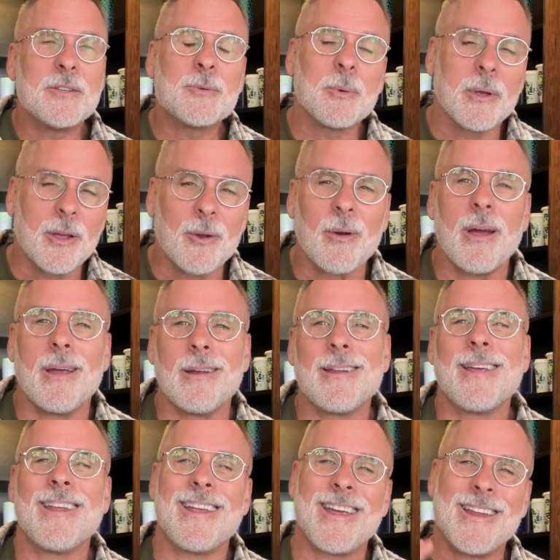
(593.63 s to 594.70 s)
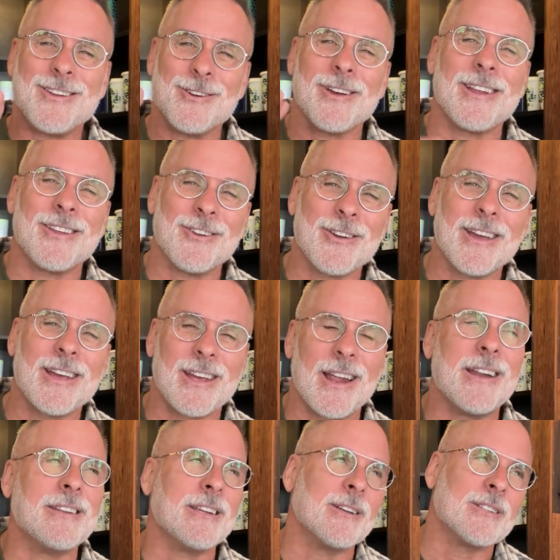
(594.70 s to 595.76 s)
it's really great. And you're
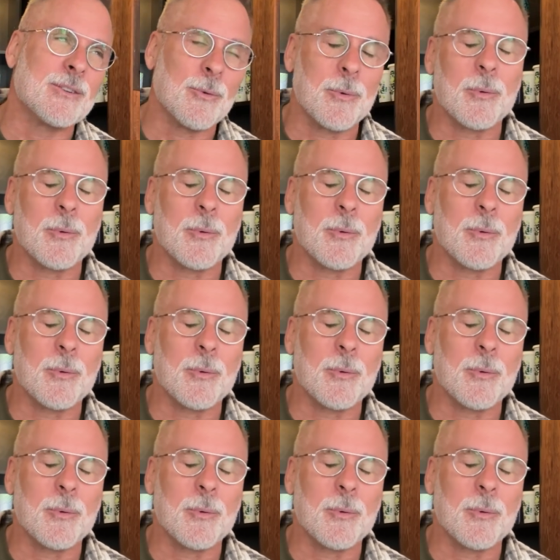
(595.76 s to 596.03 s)
getting ideas.